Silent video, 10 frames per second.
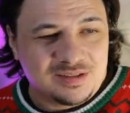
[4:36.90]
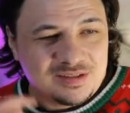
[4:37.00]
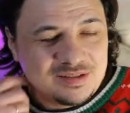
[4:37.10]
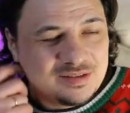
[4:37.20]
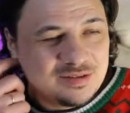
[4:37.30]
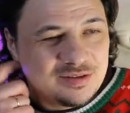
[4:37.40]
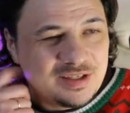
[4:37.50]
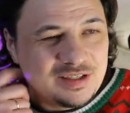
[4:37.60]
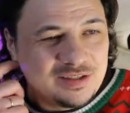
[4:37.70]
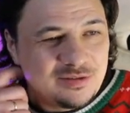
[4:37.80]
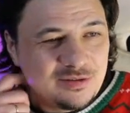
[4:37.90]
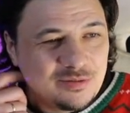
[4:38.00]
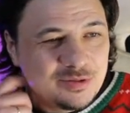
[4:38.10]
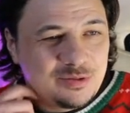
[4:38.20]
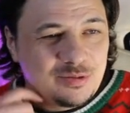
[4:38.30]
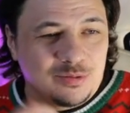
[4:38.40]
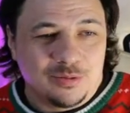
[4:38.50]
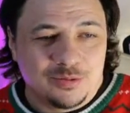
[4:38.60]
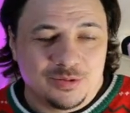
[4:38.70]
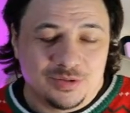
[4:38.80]
Ukrainian drone was too
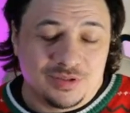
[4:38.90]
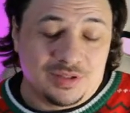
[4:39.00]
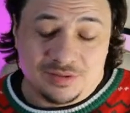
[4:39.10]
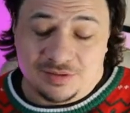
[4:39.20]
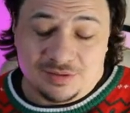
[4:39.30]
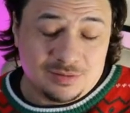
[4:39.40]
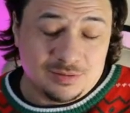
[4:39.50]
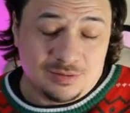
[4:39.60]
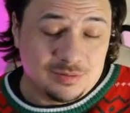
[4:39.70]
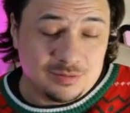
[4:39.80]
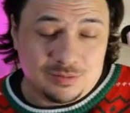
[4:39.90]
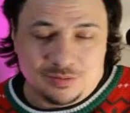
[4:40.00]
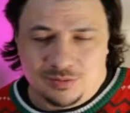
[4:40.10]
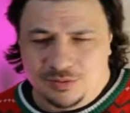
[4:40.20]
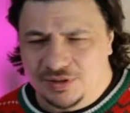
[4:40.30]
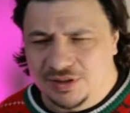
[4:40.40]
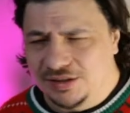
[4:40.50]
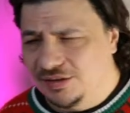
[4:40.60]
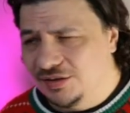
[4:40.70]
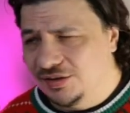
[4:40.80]
close to
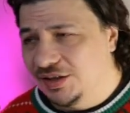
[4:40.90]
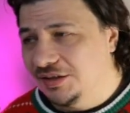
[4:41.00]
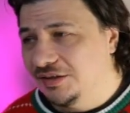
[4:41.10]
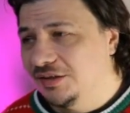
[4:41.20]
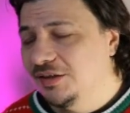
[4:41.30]
that jet.